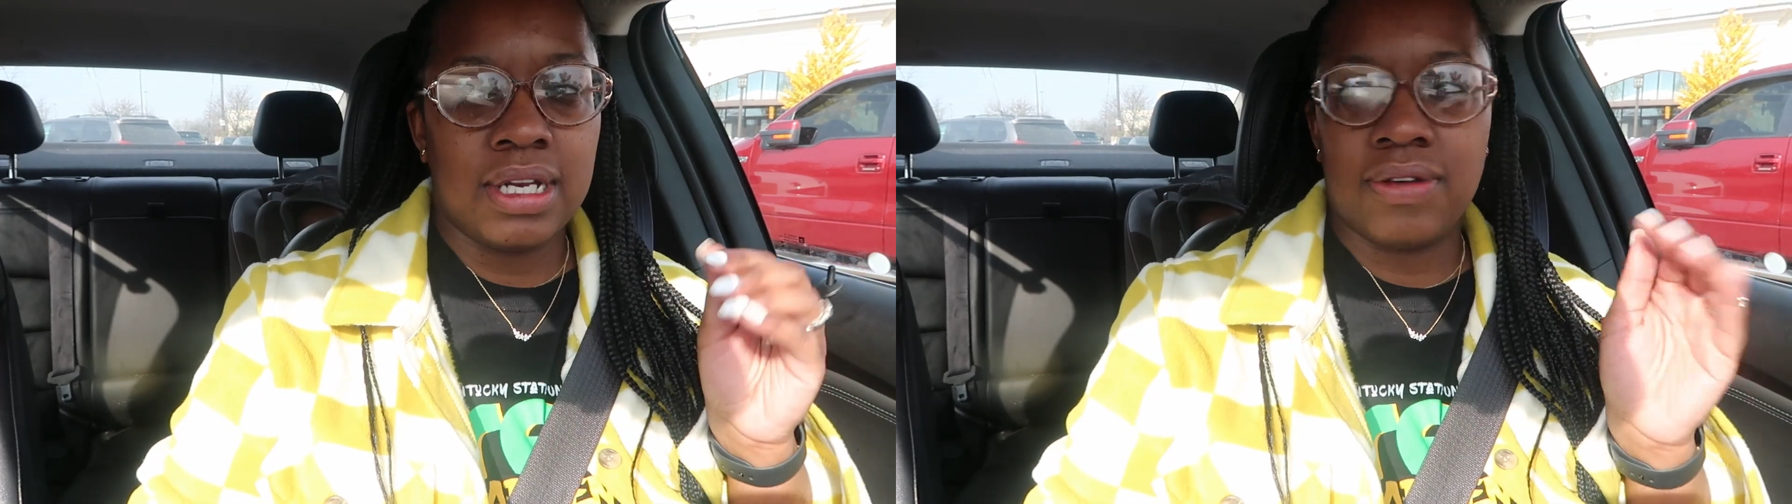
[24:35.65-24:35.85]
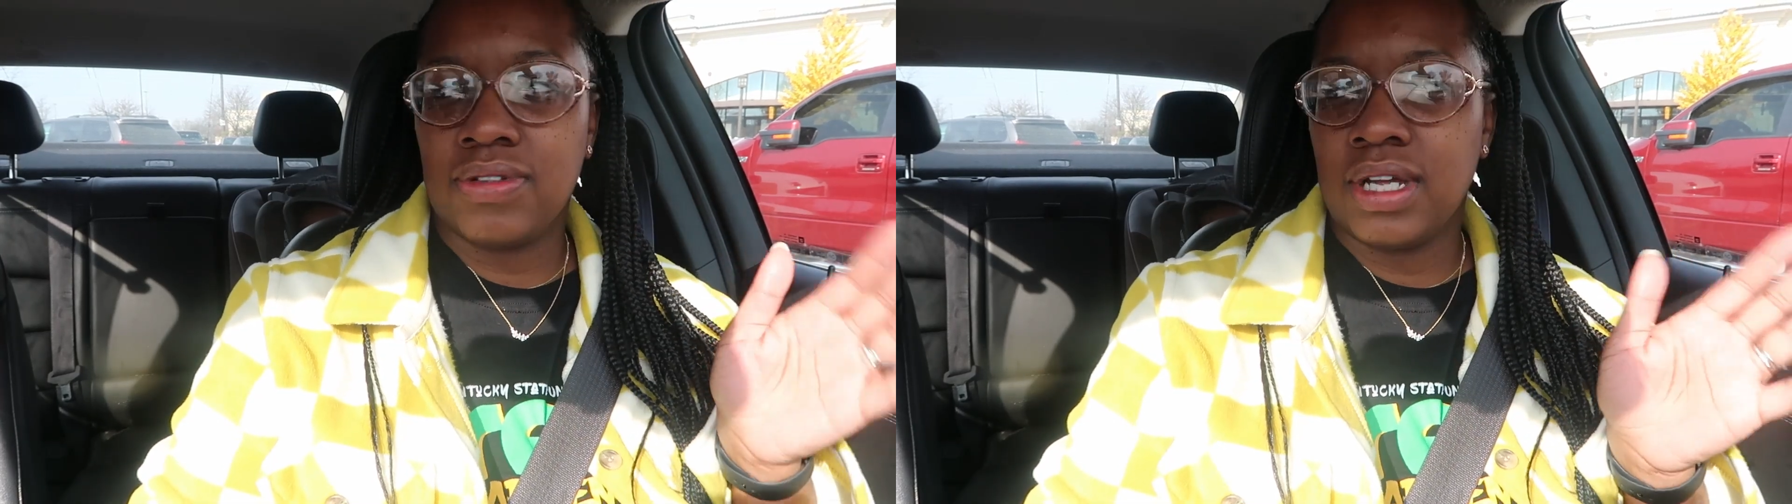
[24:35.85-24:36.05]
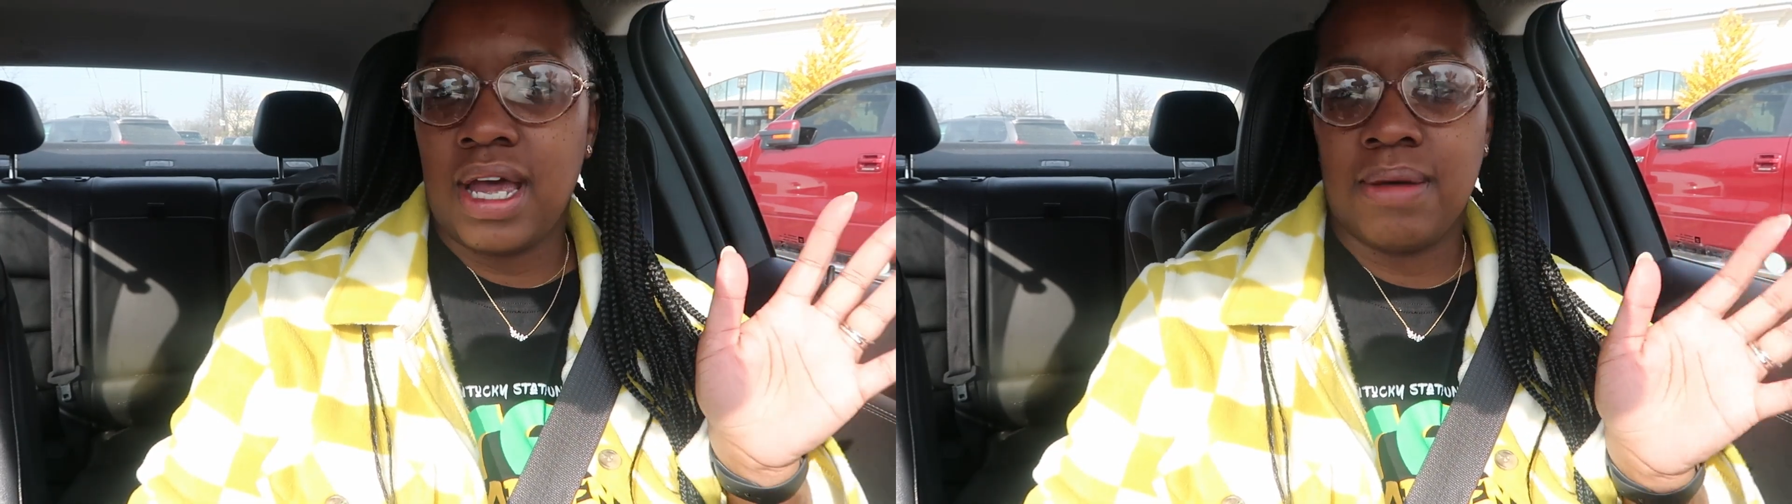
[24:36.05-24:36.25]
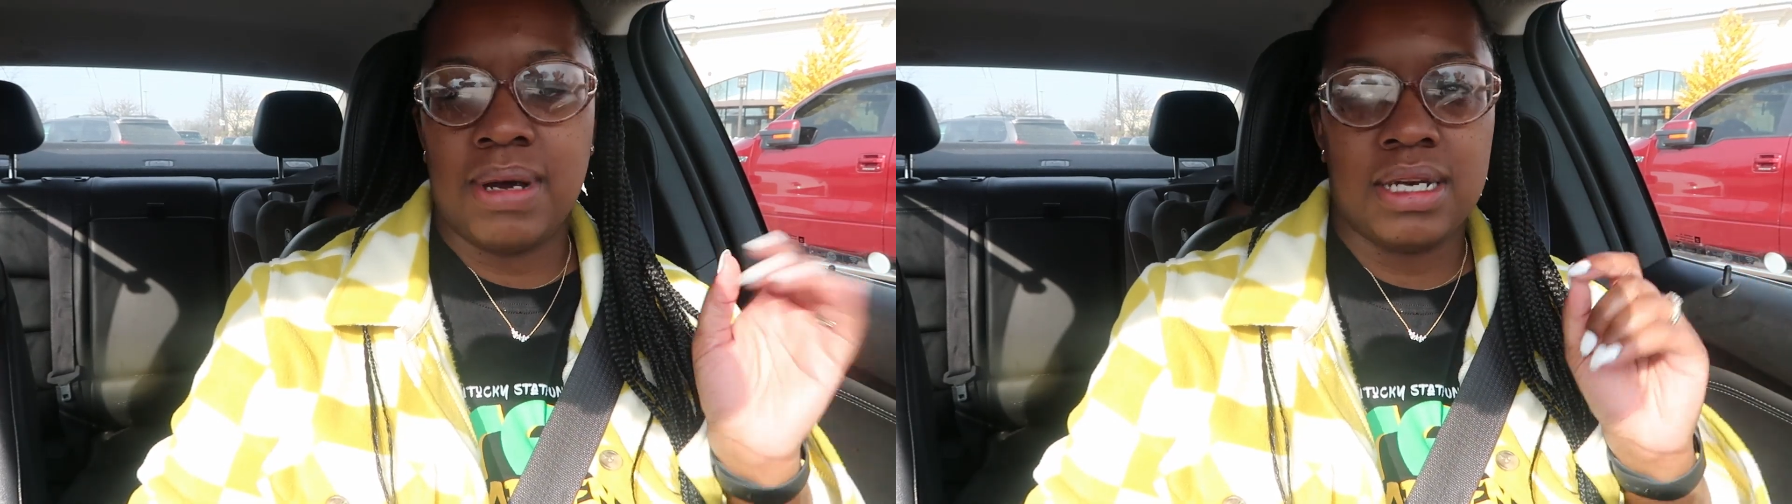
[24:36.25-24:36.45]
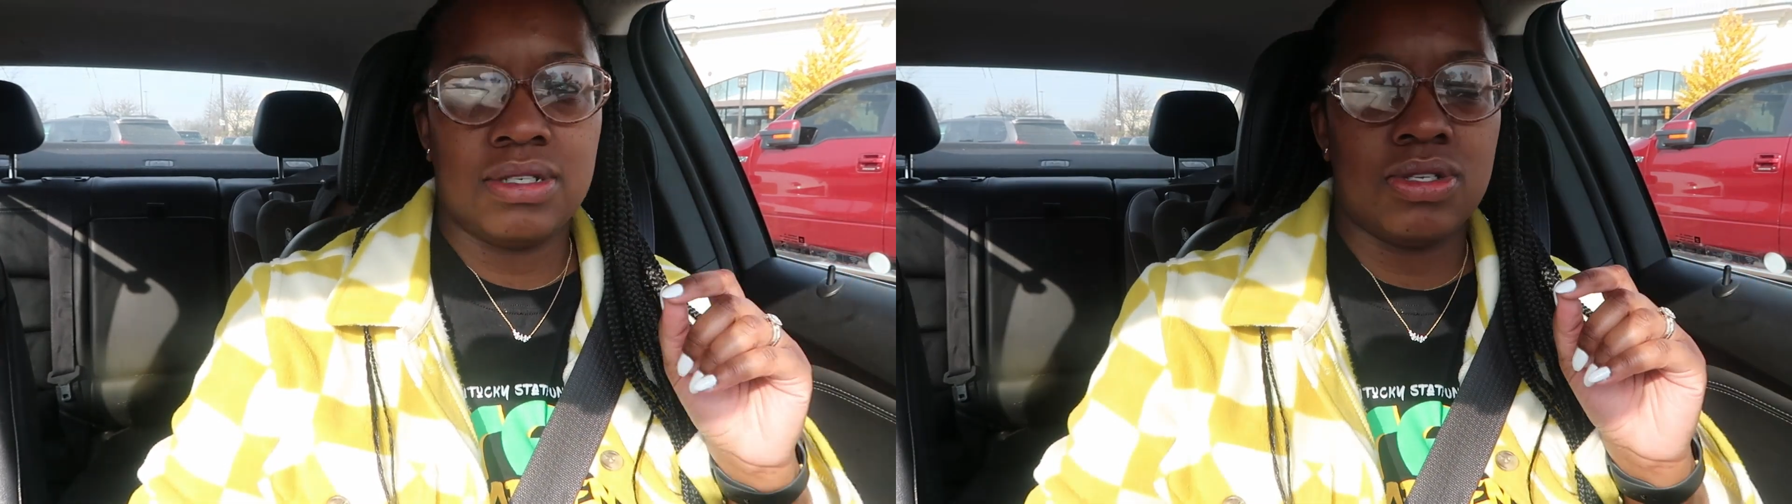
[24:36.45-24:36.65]
definitely had
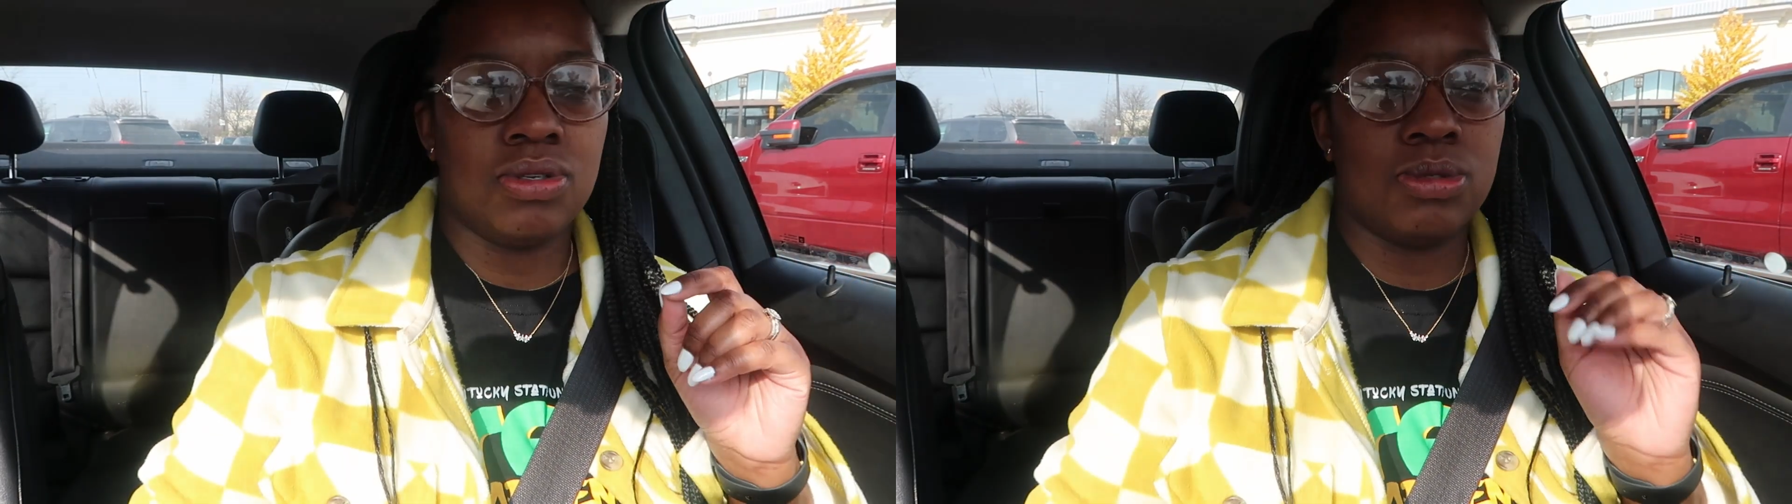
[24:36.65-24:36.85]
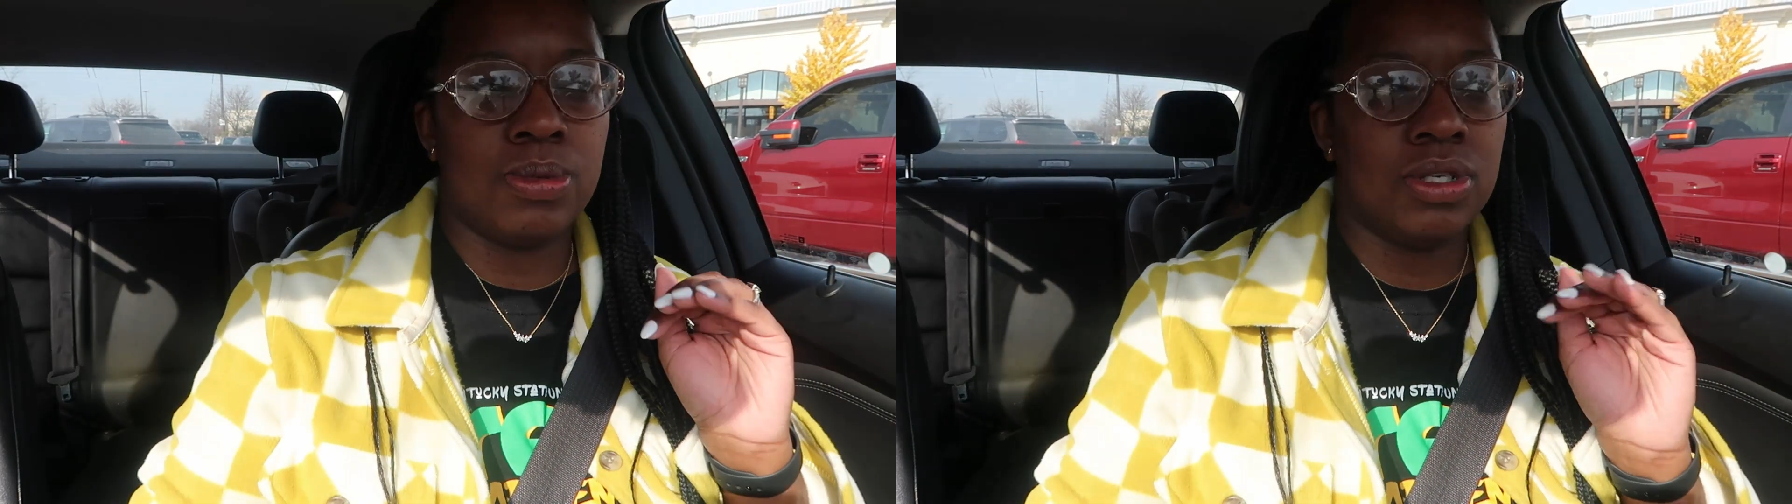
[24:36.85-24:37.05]
bodysuits,